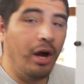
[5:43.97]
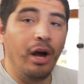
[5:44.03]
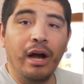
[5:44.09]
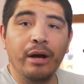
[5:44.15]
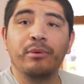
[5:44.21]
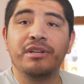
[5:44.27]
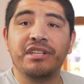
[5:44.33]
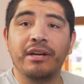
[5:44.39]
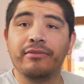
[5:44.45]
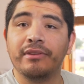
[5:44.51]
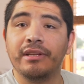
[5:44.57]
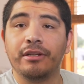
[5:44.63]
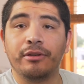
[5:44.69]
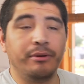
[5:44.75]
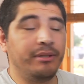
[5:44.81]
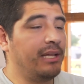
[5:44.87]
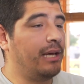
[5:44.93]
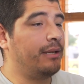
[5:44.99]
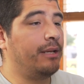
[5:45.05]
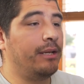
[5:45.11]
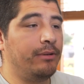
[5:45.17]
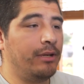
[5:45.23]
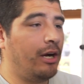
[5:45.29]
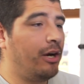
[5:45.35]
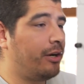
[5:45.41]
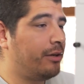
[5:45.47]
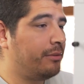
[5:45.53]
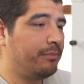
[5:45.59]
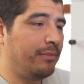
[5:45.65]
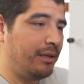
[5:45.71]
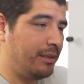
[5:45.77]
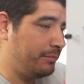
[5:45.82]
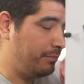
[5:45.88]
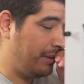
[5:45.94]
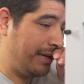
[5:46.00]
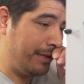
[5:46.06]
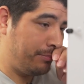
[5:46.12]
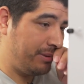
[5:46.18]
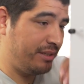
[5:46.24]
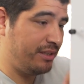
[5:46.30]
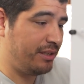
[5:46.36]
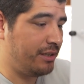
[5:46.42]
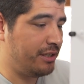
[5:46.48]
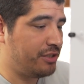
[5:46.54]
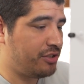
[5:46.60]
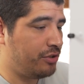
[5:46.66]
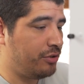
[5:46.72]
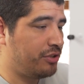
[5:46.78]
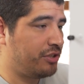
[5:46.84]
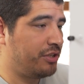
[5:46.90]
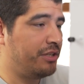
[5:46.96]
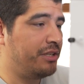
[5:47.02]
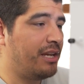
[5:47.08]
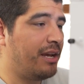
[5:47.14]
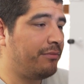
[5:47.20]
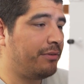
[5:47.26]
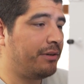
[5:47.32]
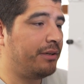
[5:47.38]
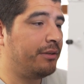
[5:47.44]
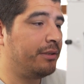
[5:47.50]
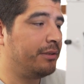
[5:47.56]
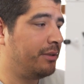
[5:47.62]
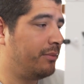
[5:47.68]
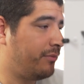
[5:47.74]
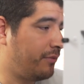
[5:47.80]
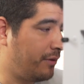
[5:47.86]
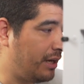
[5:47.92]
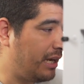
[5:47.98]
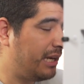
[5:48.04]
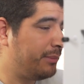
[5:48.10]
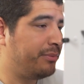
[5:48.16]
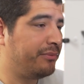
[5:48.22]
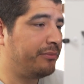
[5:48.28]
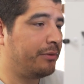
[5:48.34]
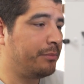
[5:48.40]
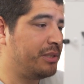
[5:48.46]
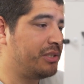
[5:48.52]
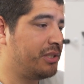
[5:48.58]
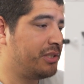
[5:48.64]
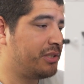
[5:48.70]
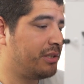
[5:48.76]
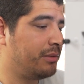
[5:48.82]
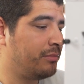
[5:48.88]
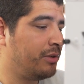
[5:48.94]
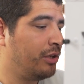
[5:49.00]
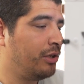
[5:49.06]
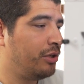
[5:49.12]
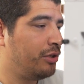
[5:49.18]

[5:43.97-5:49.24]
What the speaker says: I would definitely agree with that. And my opinion is you should never, for a high performance system,